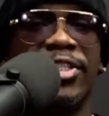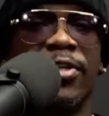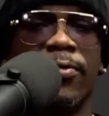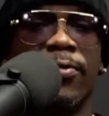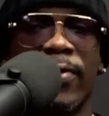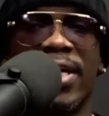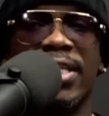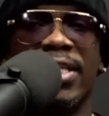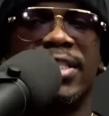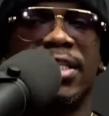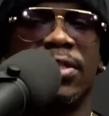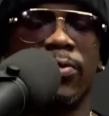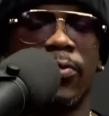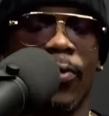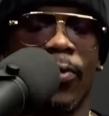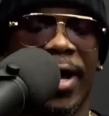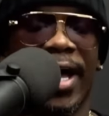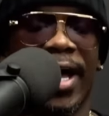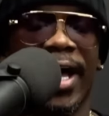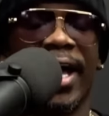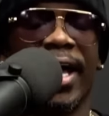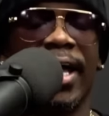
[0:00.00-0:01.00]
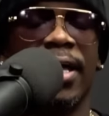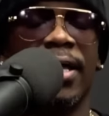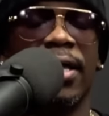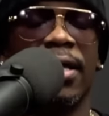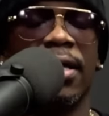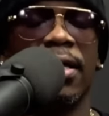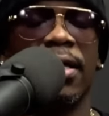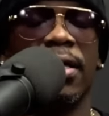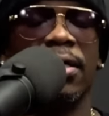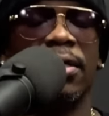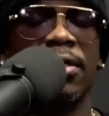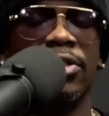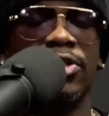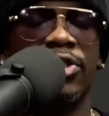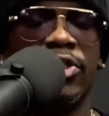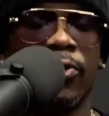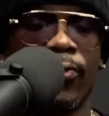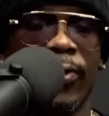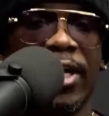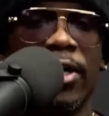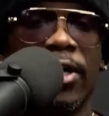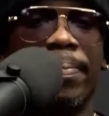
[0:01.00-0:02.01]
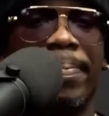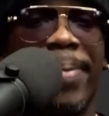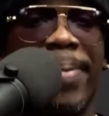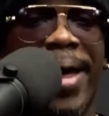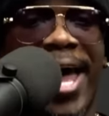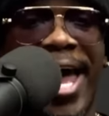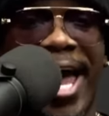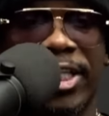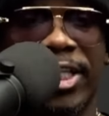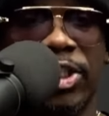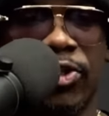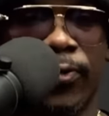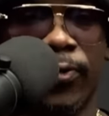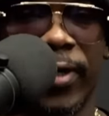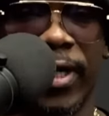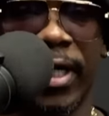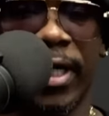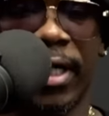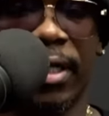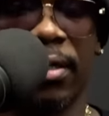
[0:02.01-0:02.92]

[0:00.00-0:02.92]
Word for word: reason why Darrell Patrick